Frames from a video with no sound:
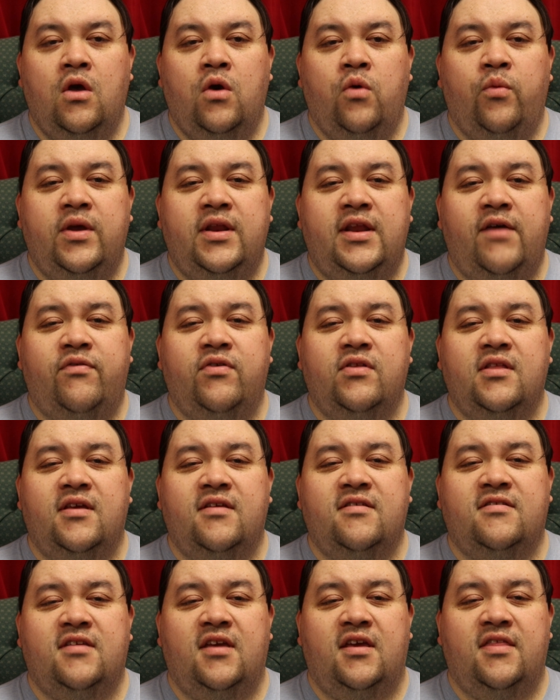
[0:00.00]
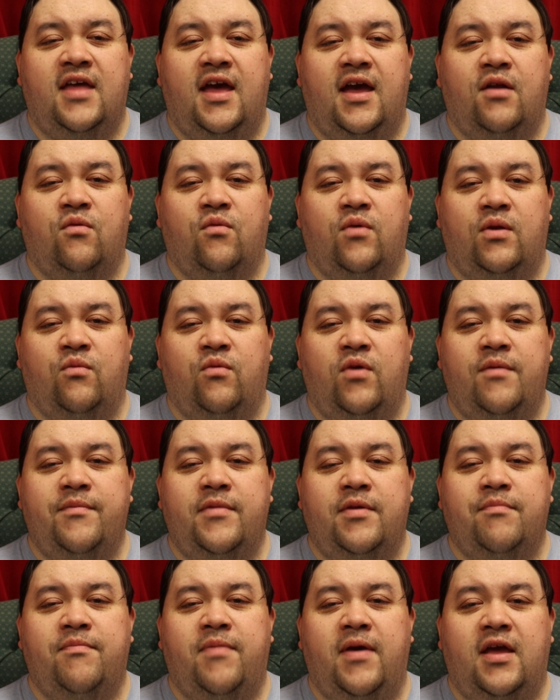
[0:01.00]
We definitely see that when
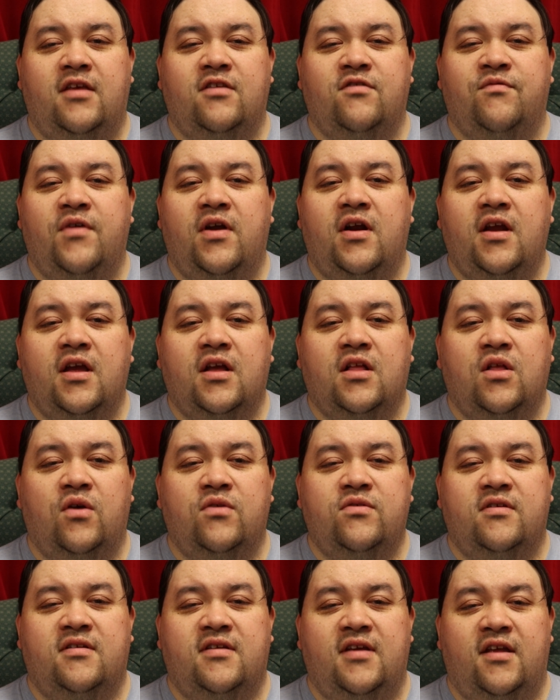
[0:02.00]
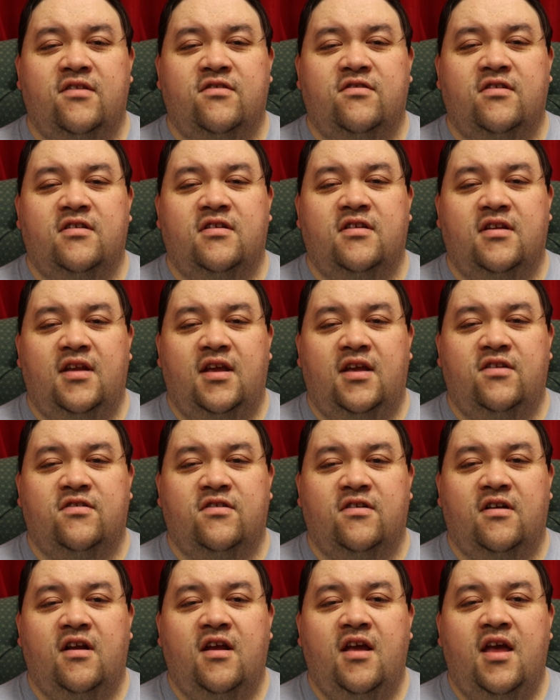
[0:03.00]
Whitman pays very close attention to
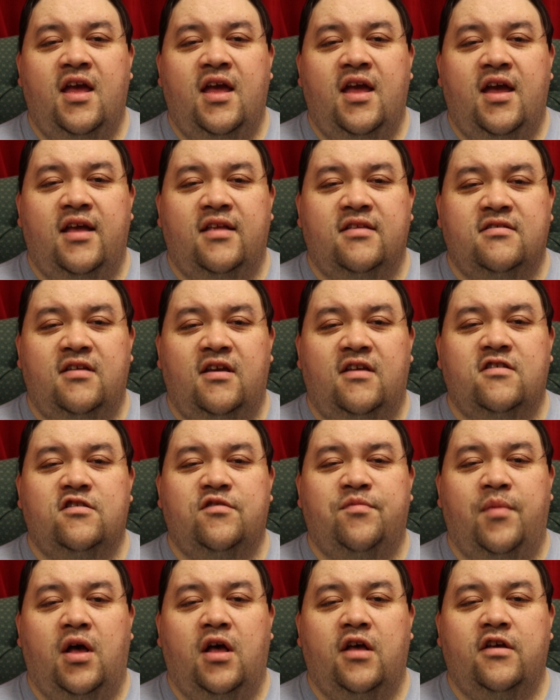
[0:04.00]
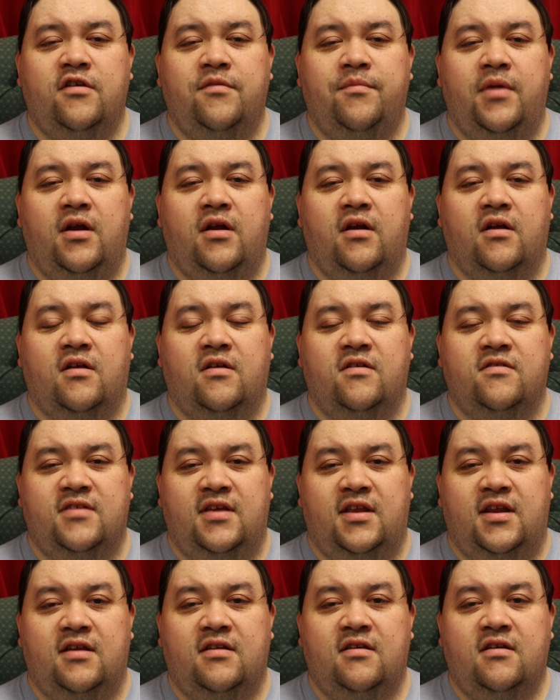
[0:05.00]
nature and sees small miracles
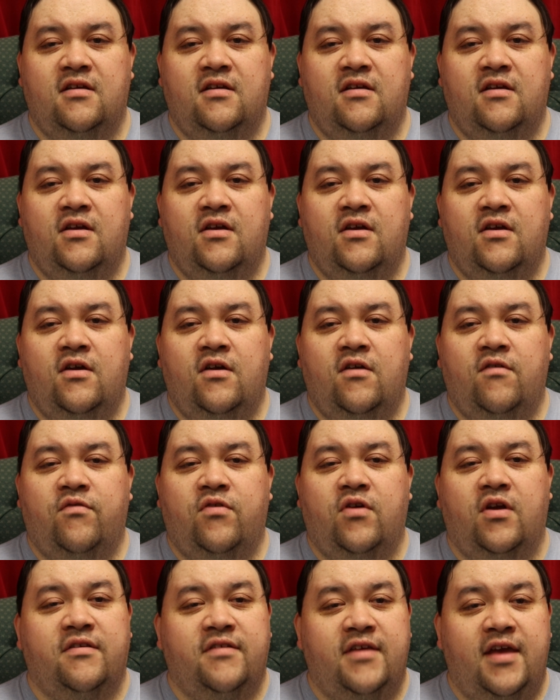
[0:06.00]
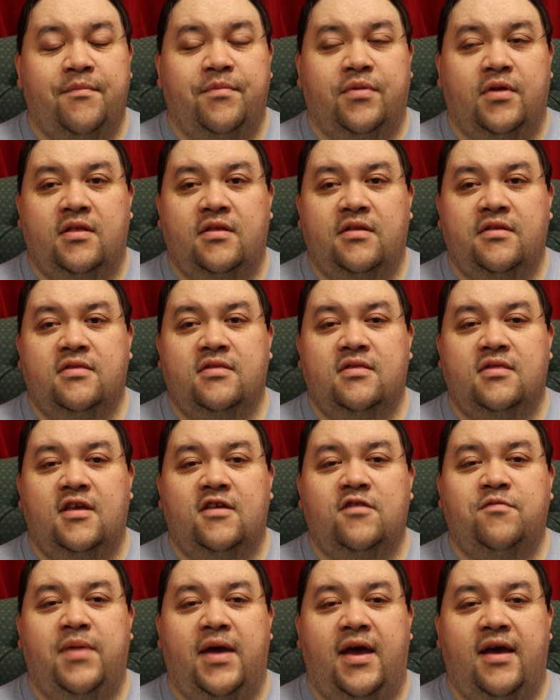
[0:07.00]
in it. For example,
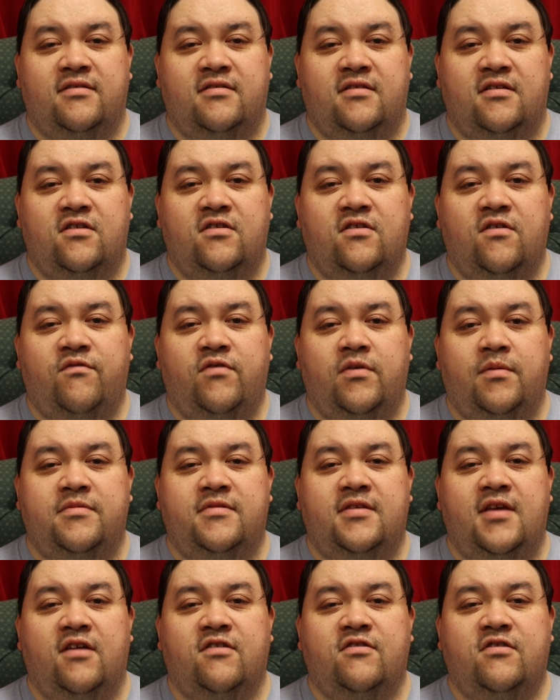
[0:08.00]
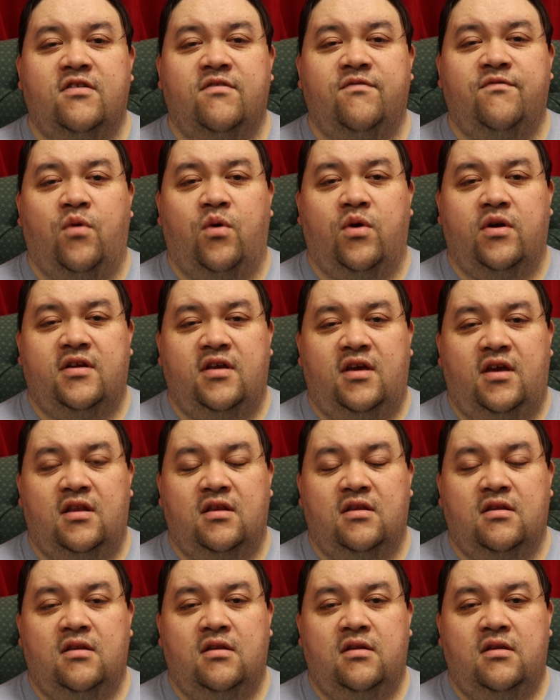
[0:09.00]
this passage from section 14.